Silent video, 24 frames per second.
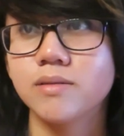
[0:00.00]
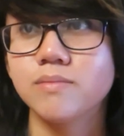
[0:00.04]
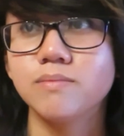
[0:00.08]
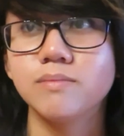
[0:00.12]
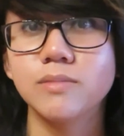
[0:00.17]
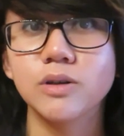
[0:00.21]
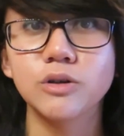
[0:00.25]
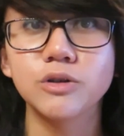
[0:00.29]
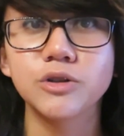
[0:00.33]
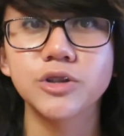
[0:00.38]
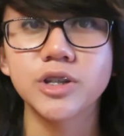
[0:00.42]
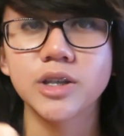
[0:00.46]

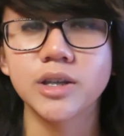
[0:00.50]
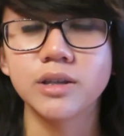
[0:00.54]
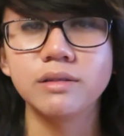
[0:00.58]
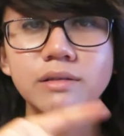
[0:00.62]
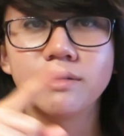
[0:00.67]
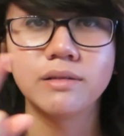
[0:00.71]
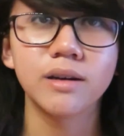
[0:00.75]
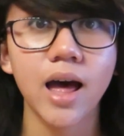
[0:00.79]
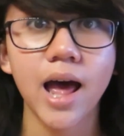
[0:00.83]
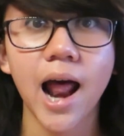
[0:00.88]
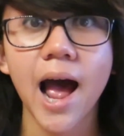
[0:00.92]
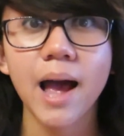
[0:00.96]

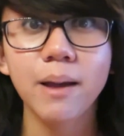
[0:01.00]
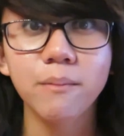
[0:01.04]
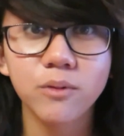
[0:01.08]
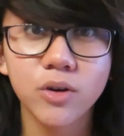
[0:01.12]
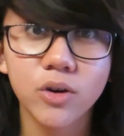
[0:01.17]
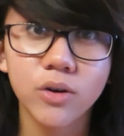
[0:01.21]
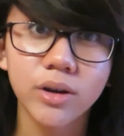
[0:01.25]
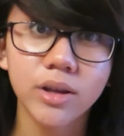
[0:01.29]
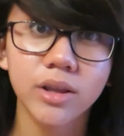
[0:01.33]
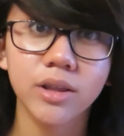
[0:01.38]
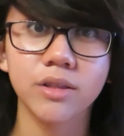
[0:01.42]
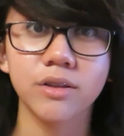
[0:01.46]
emotion that I'm
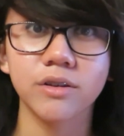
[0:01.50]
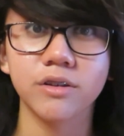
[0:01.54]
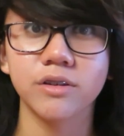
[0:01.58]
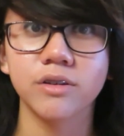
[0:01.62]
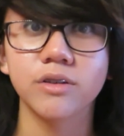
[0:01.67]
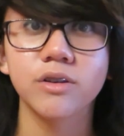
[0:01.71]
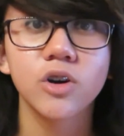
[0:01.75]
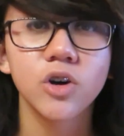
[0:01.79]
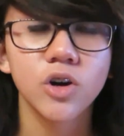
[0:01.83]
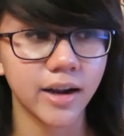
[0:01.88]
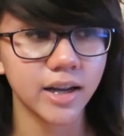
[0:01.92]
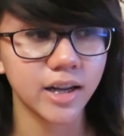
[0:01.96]
going
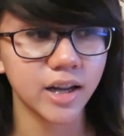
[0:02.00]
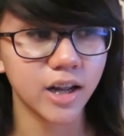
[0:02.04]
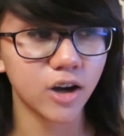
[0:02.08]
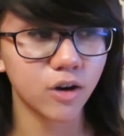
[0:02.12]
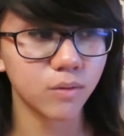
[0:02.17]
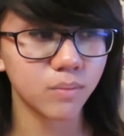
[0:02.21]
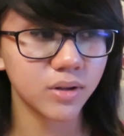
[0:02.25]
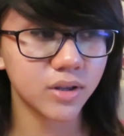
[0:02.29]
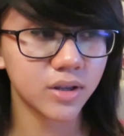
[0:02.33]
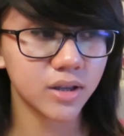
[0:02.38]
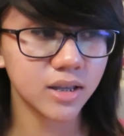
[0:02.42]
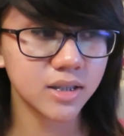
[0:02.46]
through right
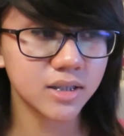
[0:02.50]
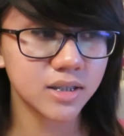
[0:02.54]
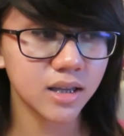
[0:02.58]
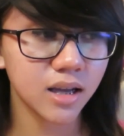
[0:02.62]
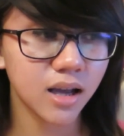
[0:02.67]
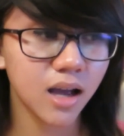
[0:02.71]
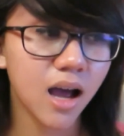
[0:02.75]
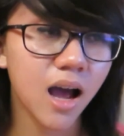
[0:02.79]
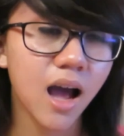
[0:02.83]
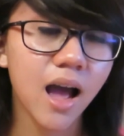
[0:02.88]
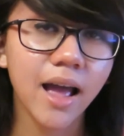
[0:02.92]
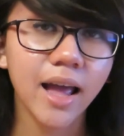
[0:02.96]
now, because
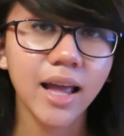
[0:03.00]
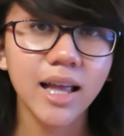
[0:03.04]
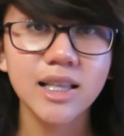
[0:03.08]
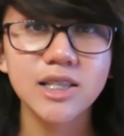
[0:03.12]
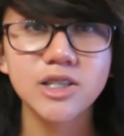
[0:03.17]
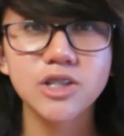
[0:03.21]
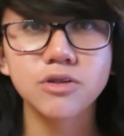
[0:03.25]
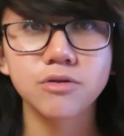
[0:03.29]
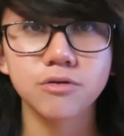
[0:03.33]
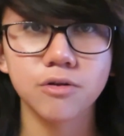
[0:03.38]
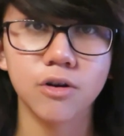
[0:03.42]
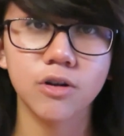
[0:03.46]

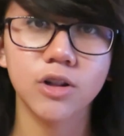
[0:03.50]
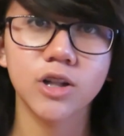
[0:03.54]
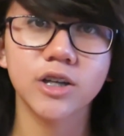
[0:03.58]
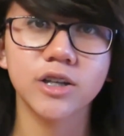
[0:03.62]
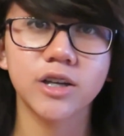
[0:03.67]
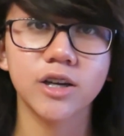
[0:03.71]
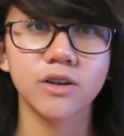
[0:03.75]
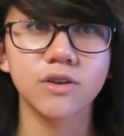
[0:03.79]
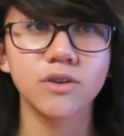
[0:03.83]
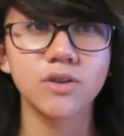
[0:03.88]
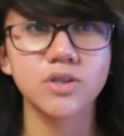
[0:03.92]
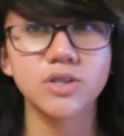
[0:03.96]
it's a roller
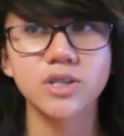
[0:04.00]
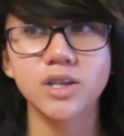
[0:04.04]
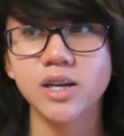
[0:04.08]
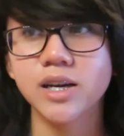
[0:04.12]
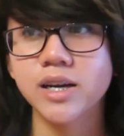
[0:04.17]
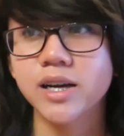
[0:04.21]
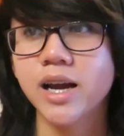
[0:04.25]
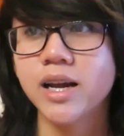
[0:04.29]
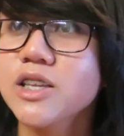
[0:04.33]
coaster.